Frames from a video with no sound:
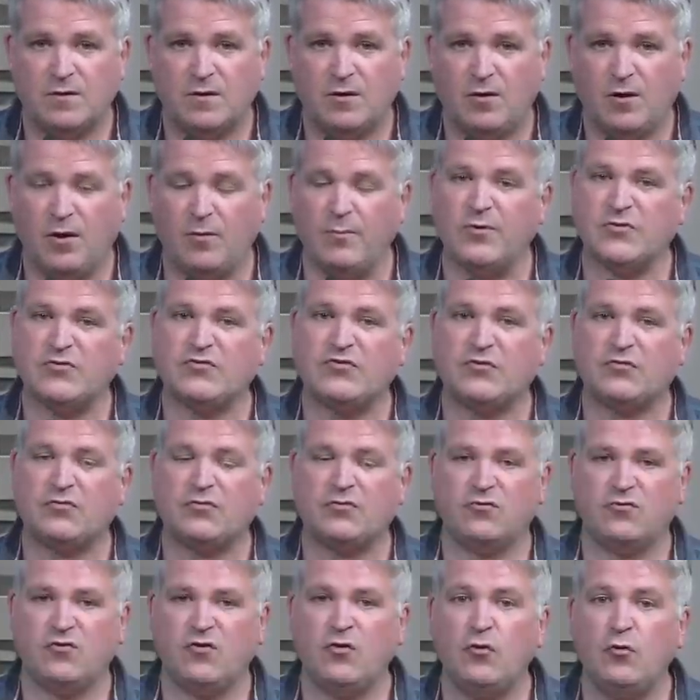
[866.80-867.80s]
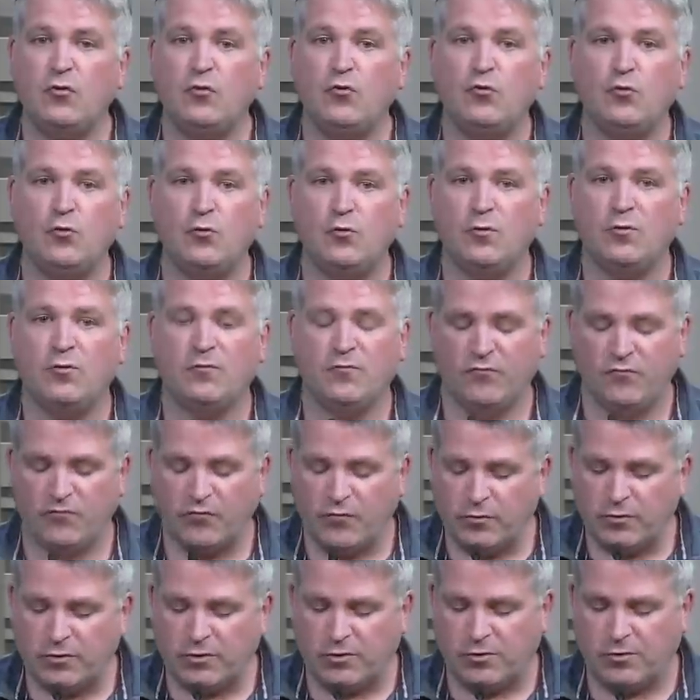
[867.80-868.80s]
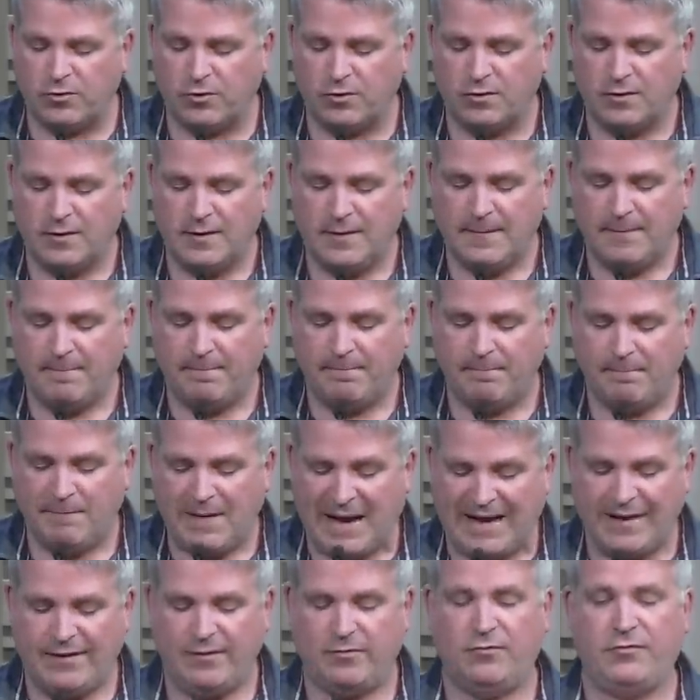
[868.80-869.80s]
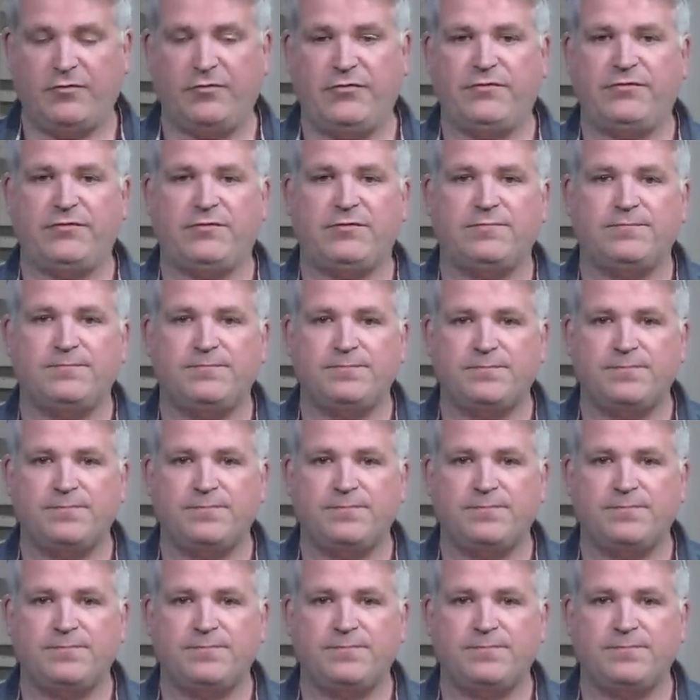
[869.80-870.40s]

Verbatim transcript: Almost two vertical miles.